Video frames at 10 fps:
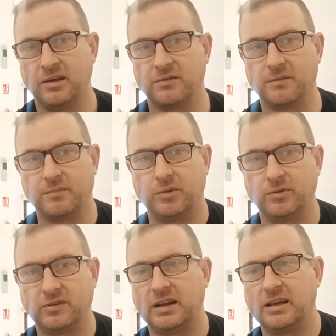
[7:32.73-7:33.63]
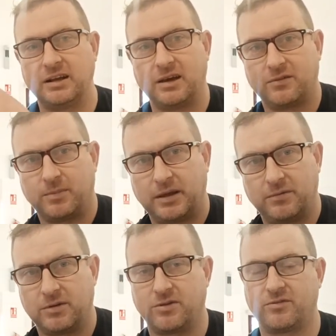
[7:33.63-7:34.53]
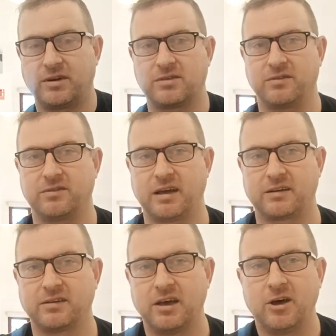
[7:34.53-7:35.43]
You've imported it, you now have to pay the registrations tax